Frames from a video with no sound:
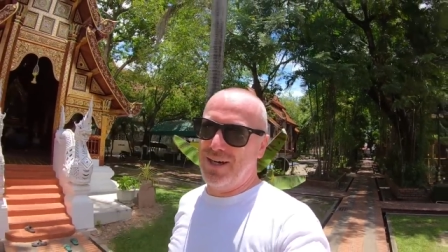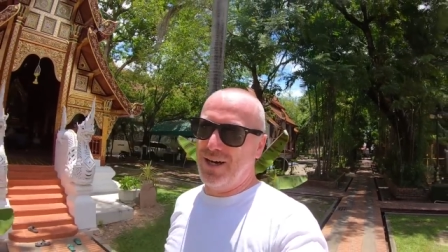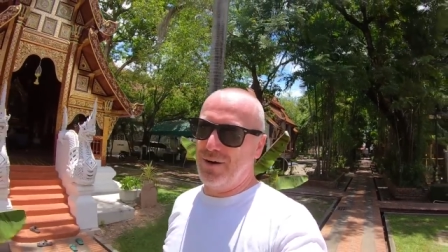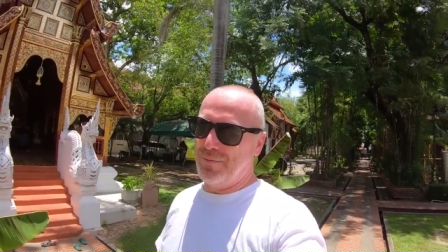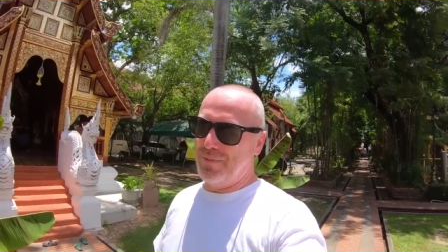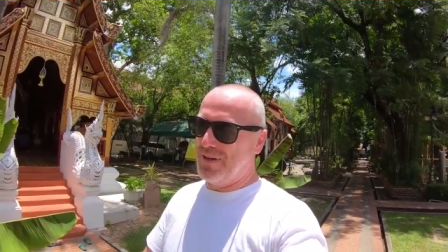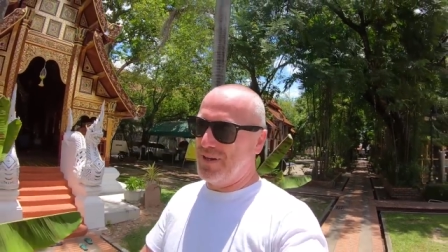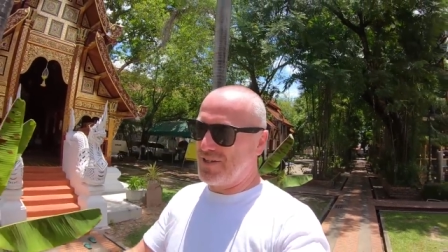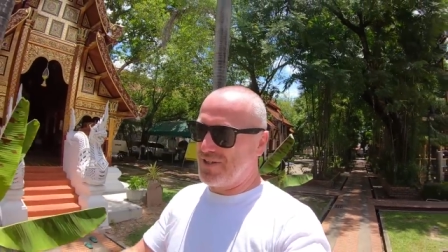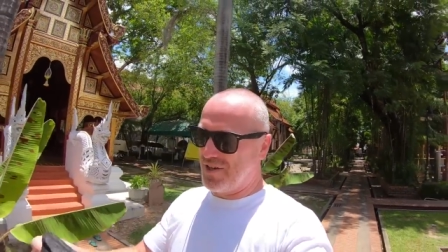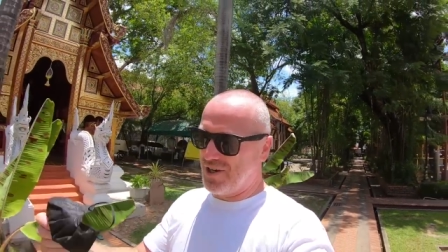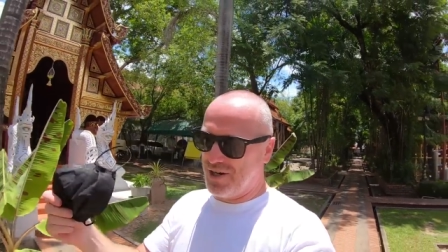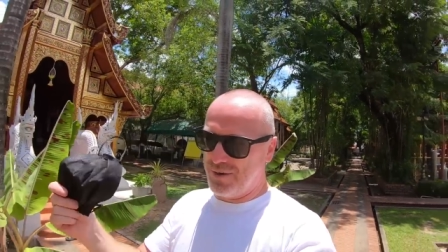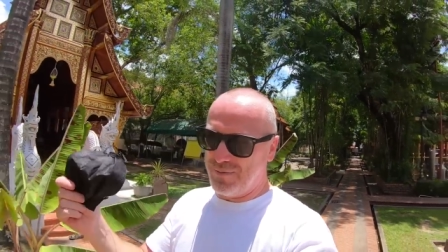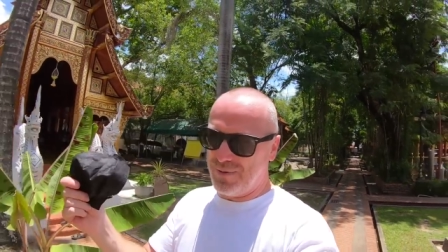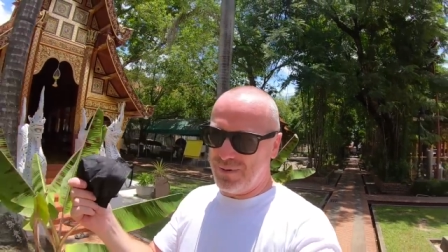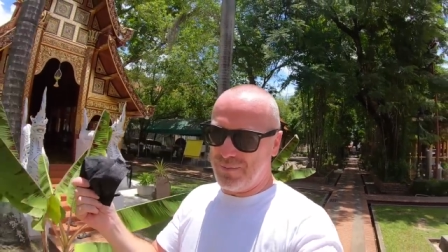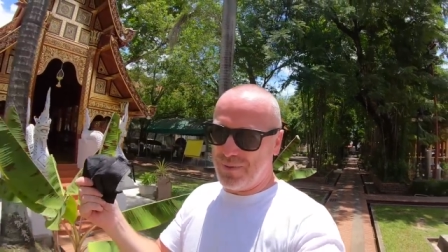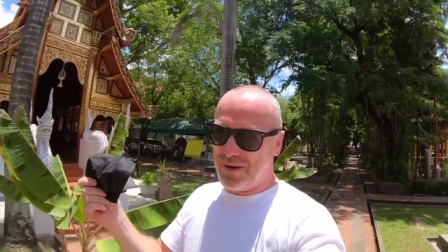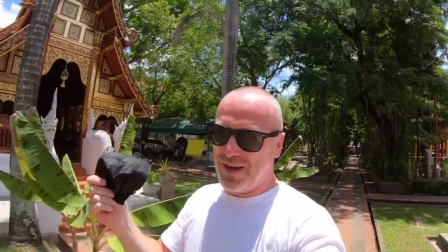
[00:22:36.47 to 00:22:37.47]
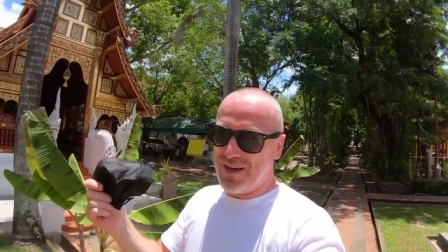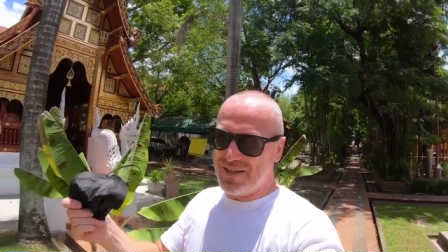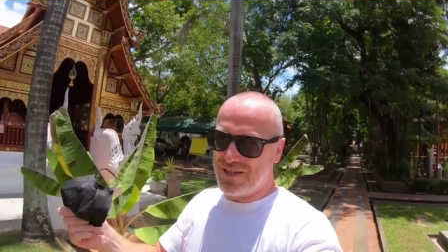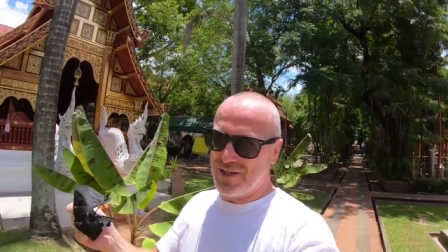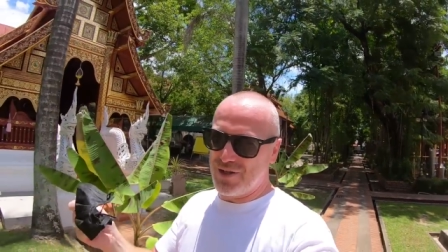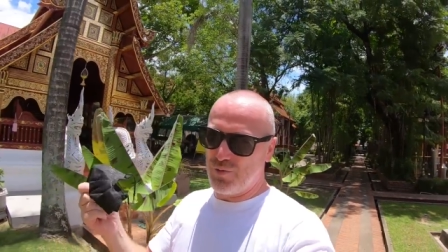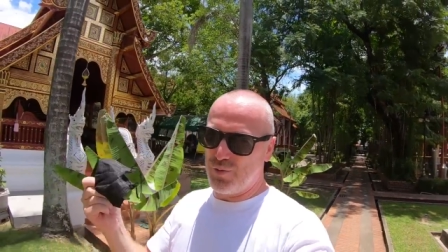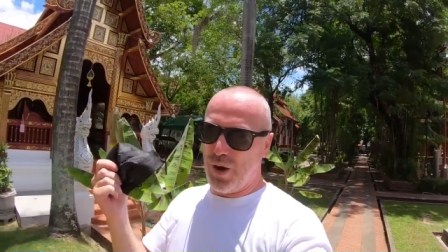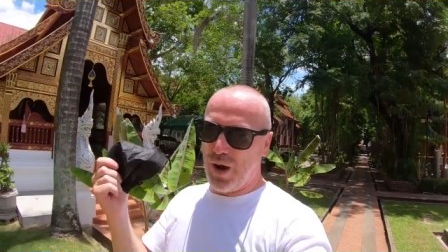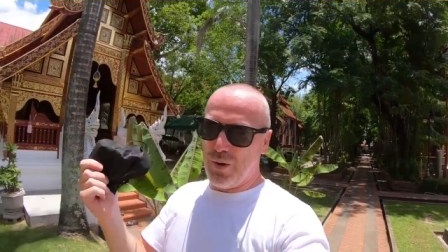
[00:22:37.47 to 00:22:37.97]
I mean, there's going to be
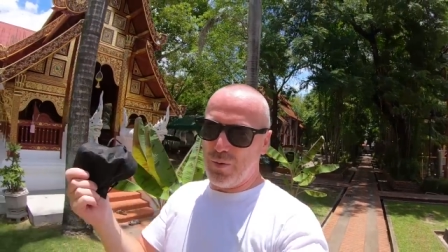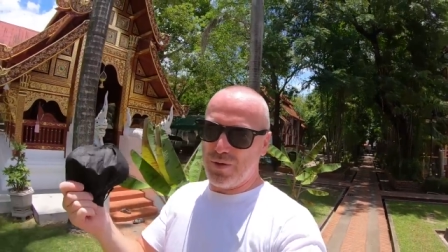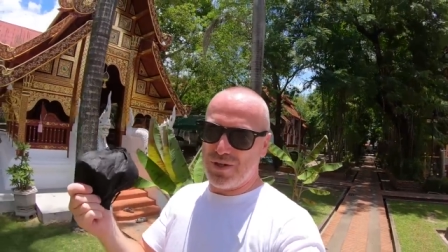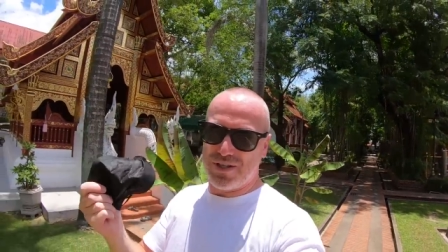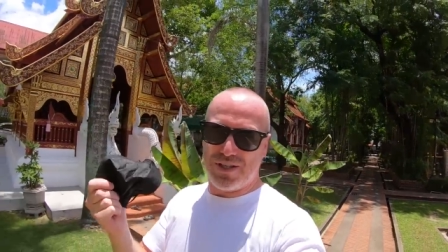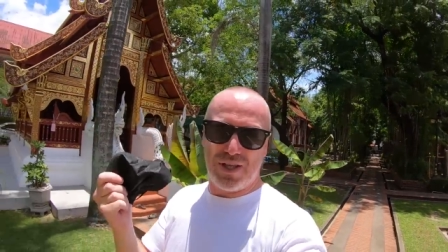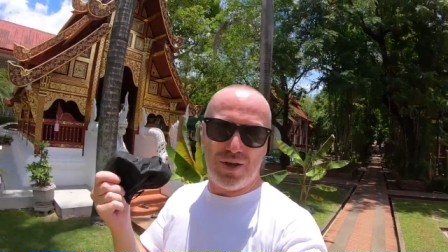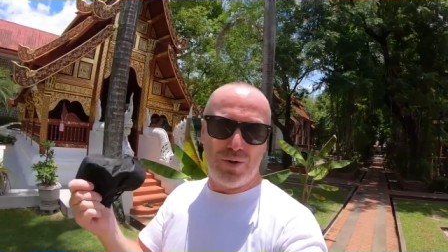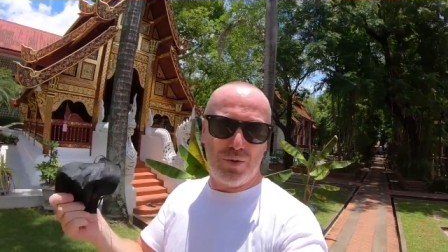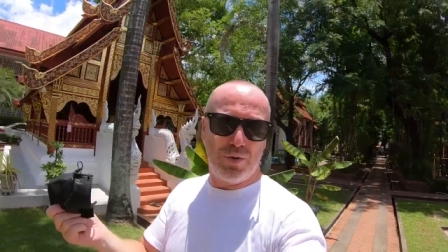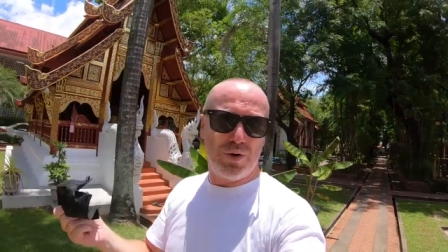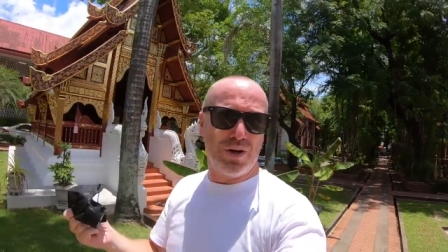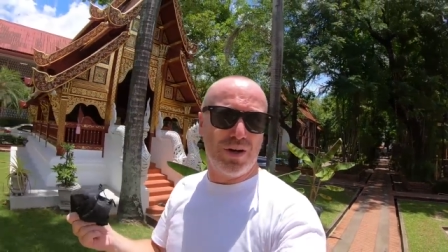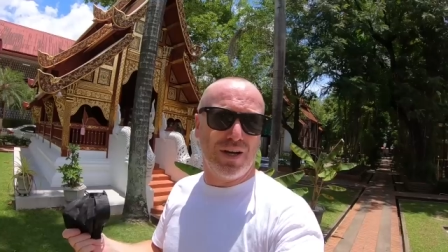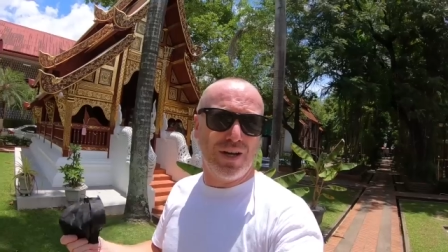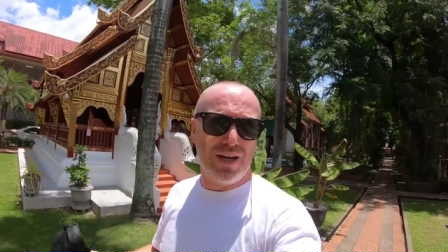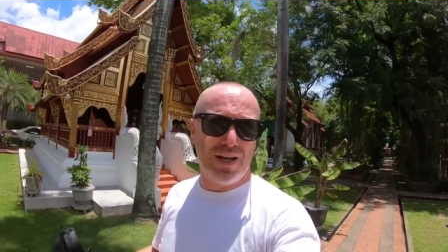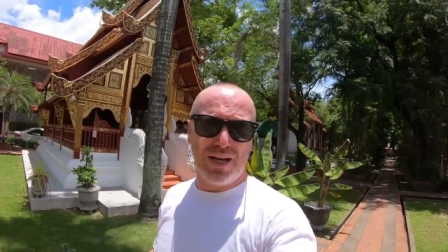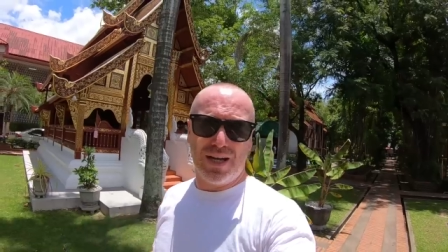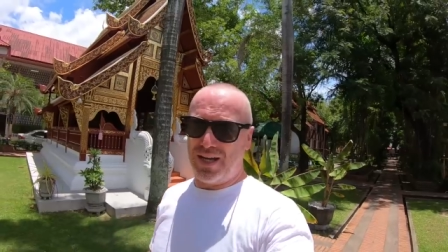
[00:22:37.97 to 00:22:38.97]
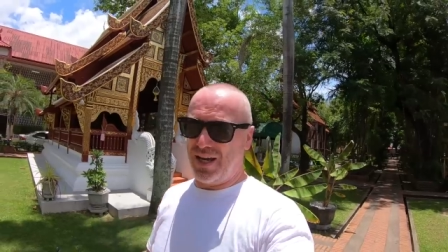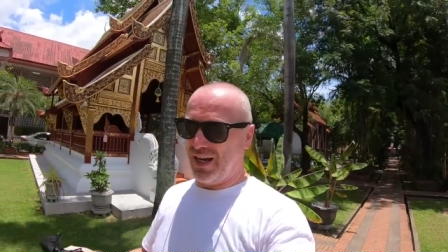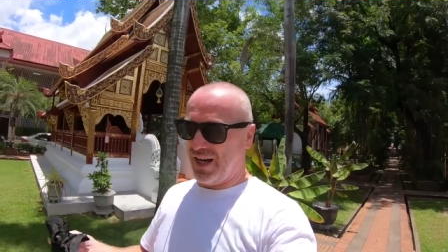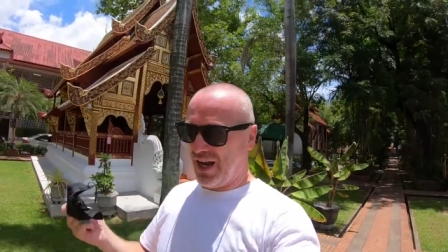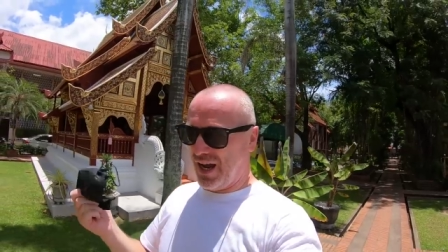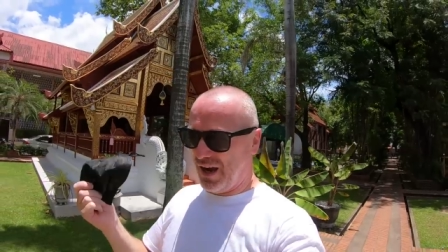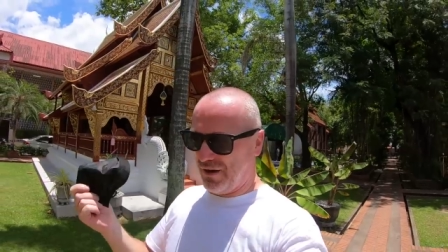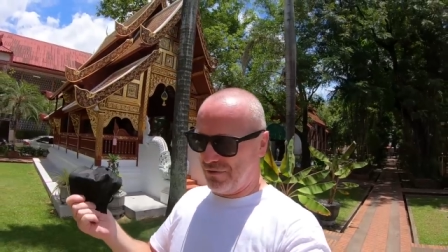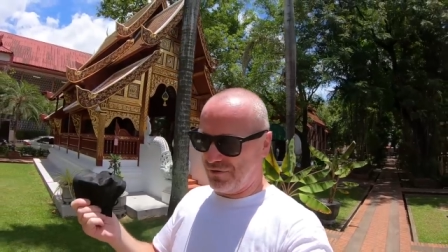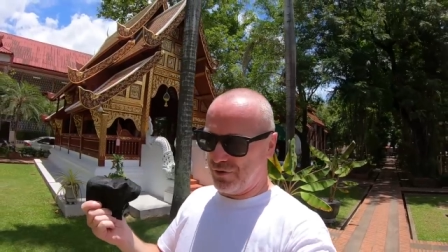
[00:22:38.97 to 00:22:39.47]
places where we're still going
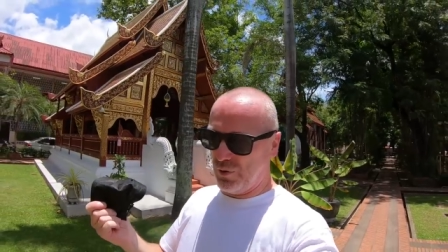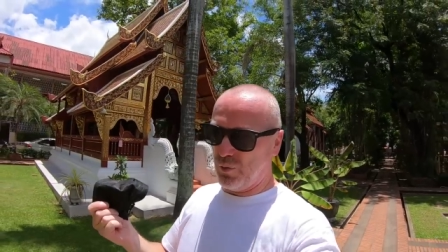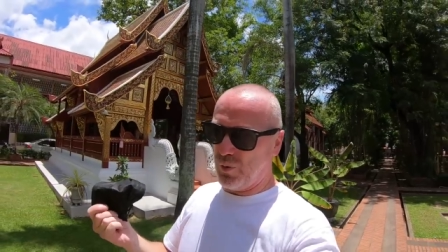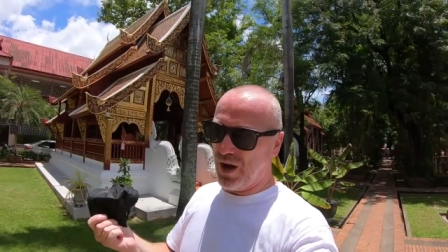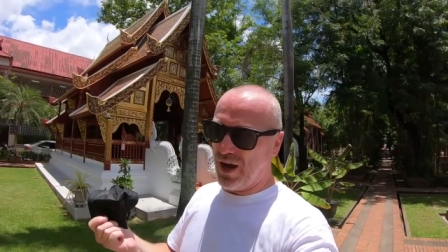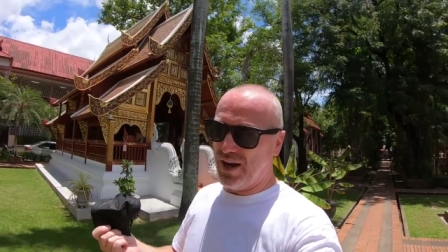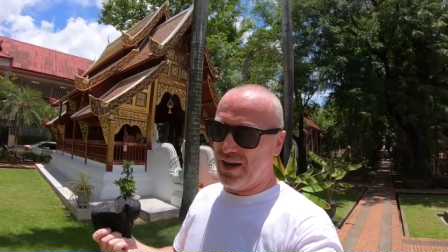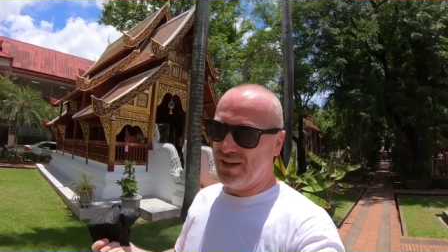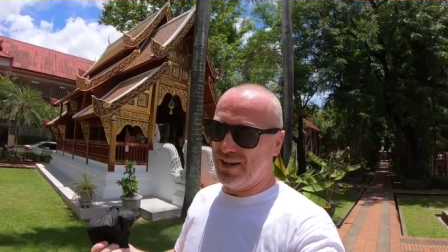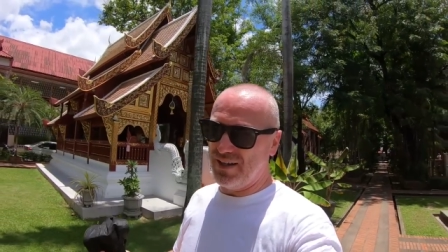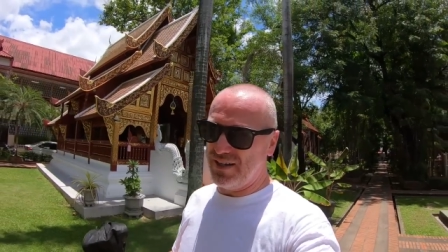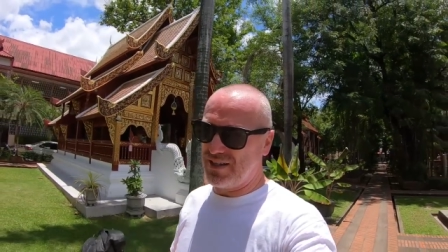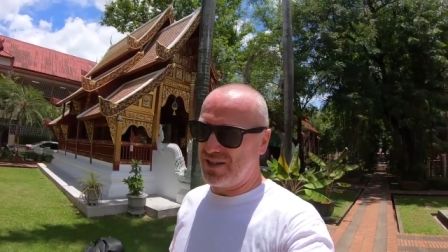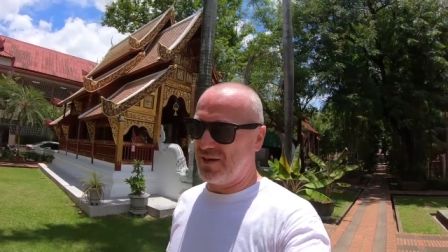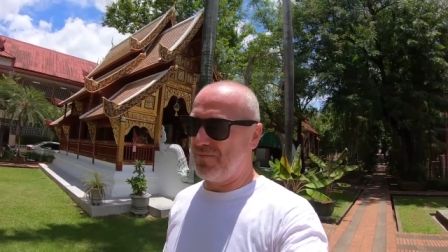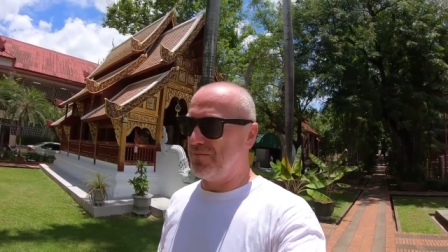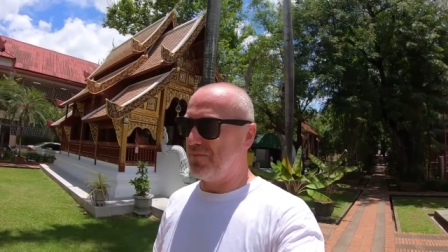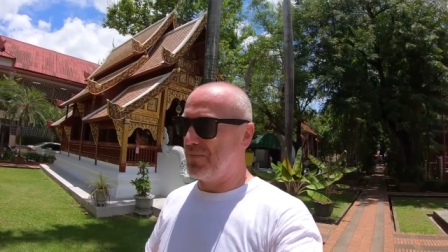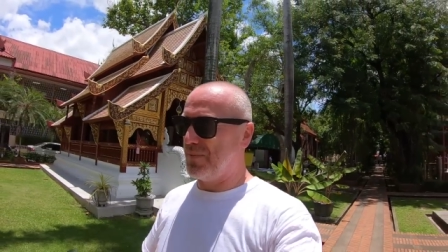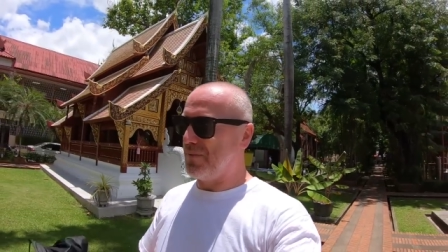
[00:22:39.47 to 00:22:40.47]
to have to wear these.